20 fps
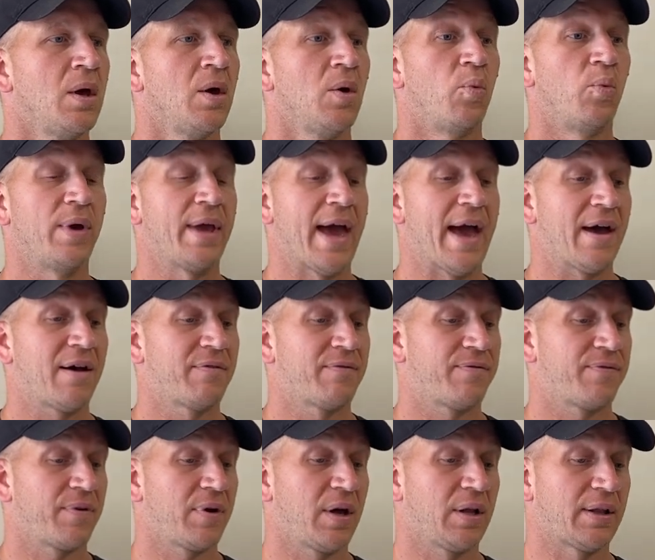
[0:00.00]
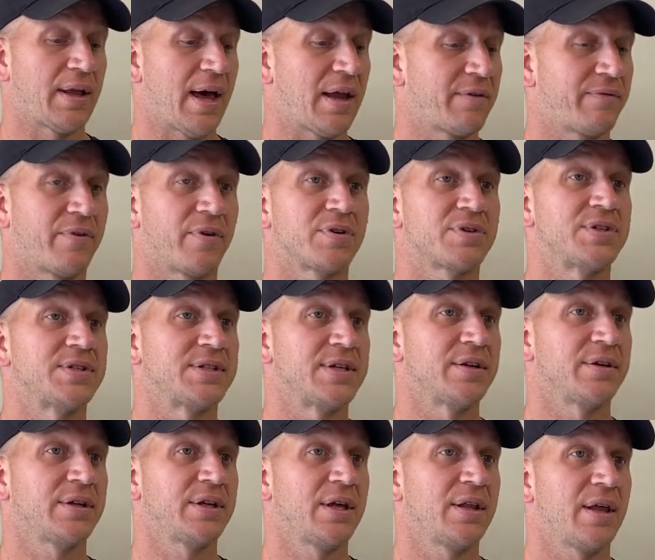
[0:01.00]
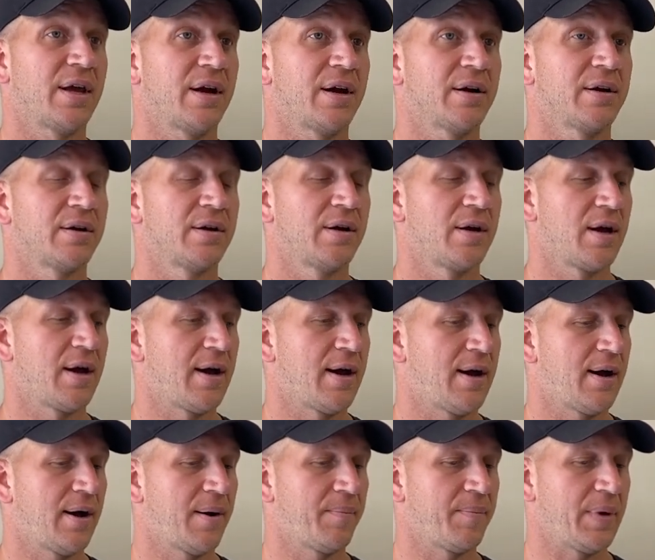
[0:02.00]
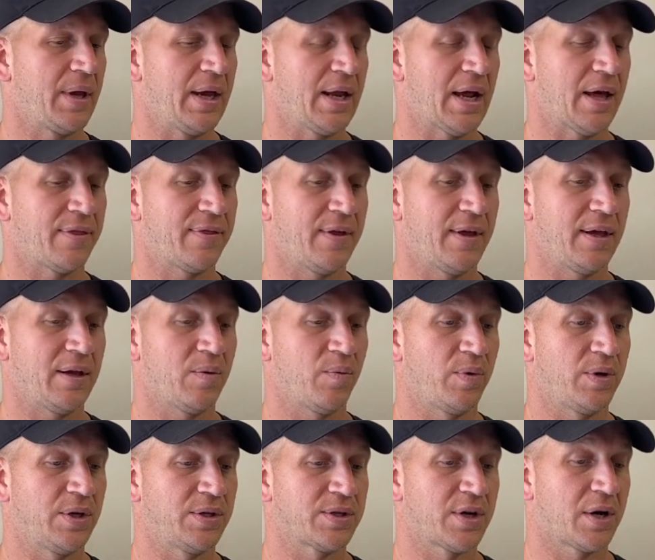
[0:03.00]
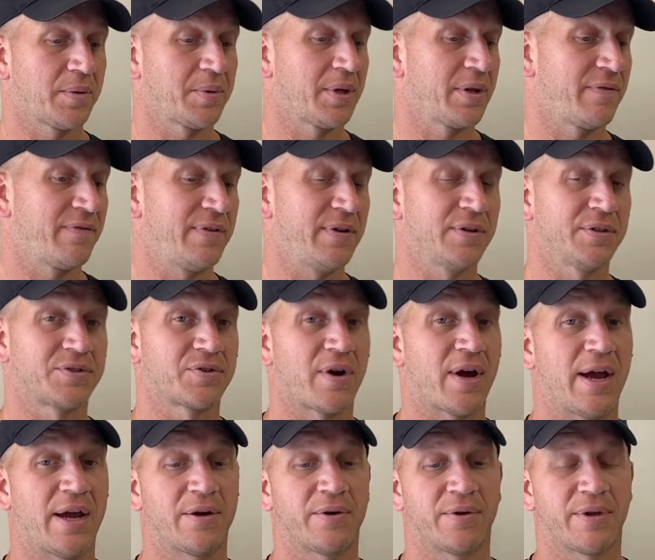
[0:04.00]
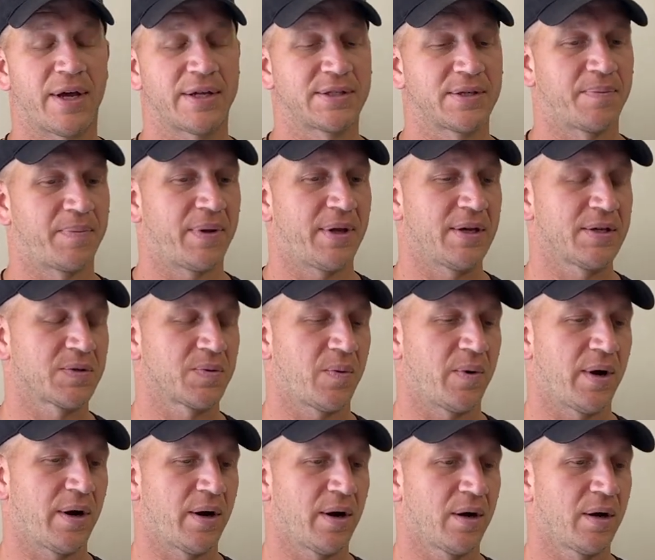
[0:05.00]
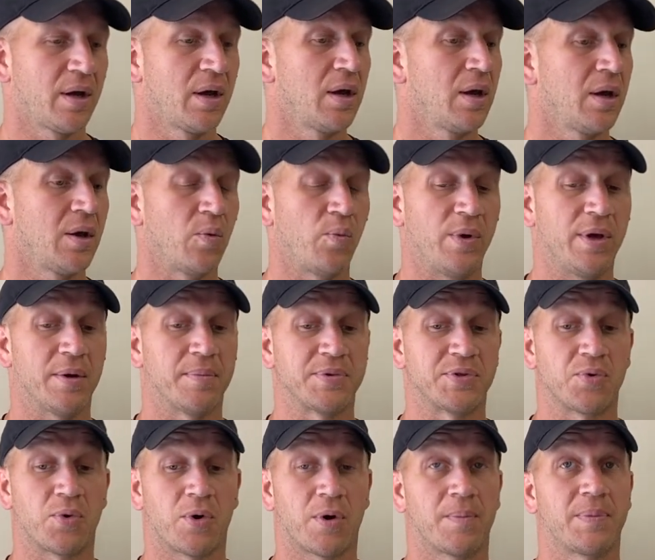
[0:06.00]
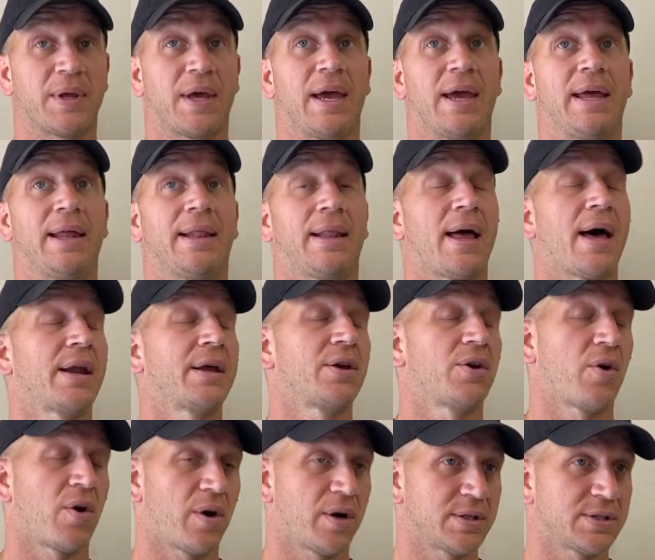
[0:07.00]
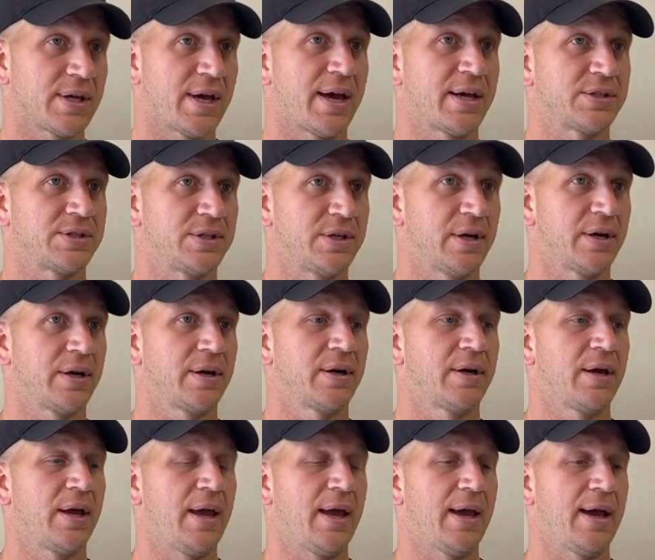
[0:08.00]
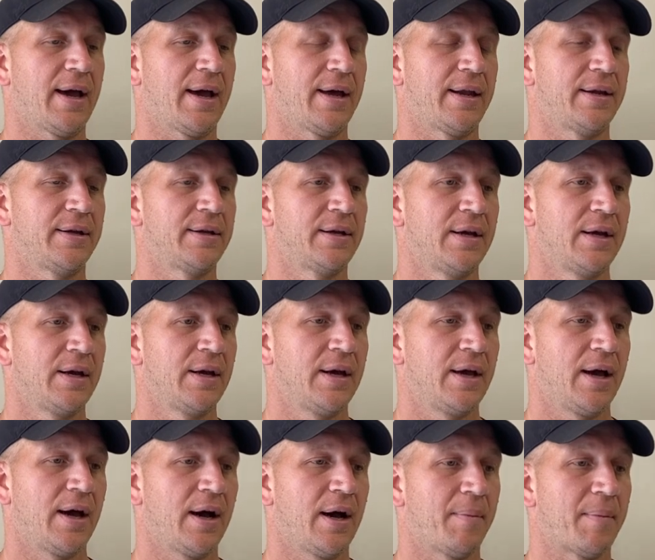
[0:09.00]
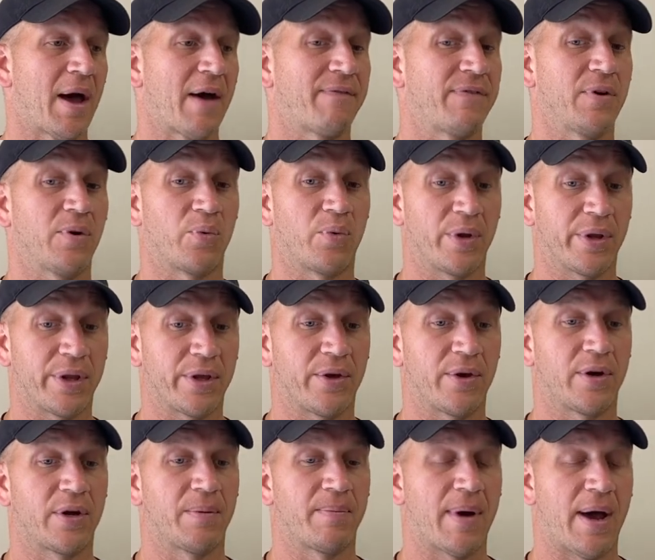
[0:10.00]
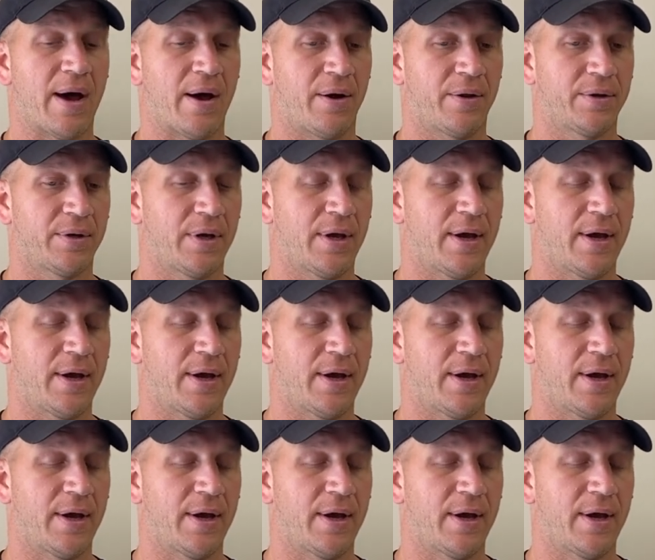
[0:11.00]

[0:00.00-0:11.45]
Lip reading: We have a lot of versatility there, and I think when you talk about the field triangle, that's a place where we absorbed a lot of yards last year, and I feel really good about